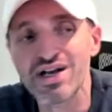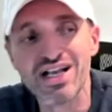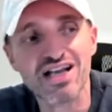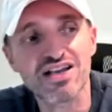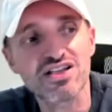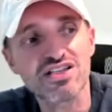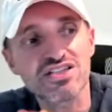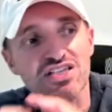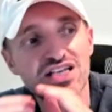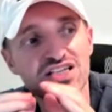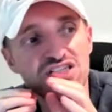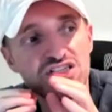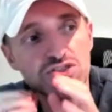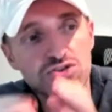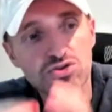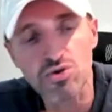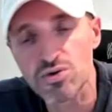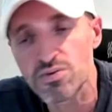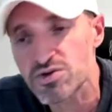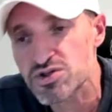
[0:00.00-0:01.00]
Again, it's, it's
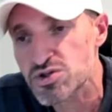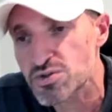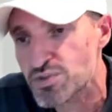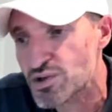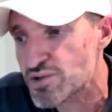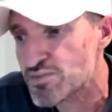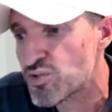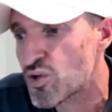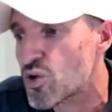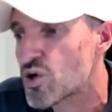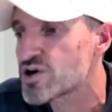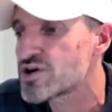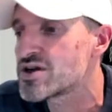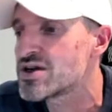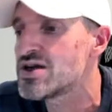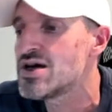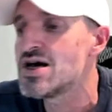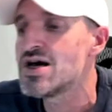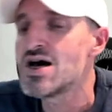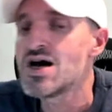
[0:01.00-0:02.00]
super, super
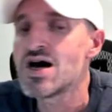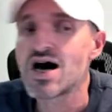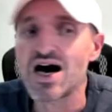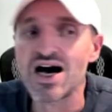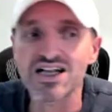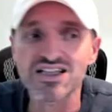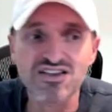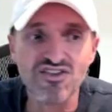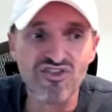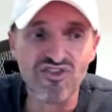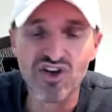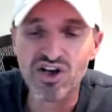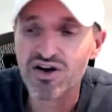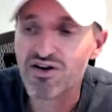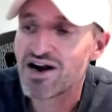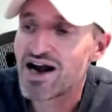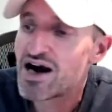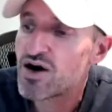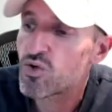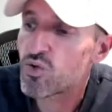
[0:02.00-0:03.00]
important uh, to
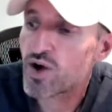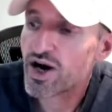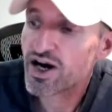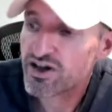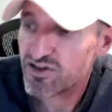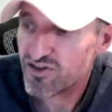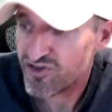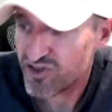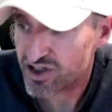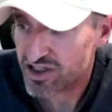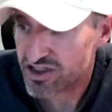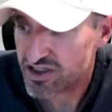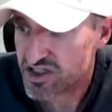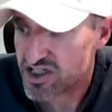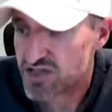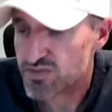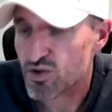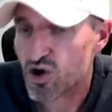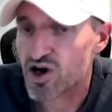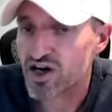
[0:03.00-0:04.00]
figure out where you fit in
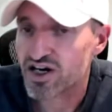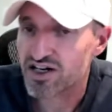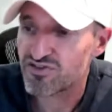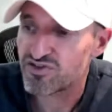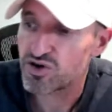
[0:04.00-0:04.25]
this market.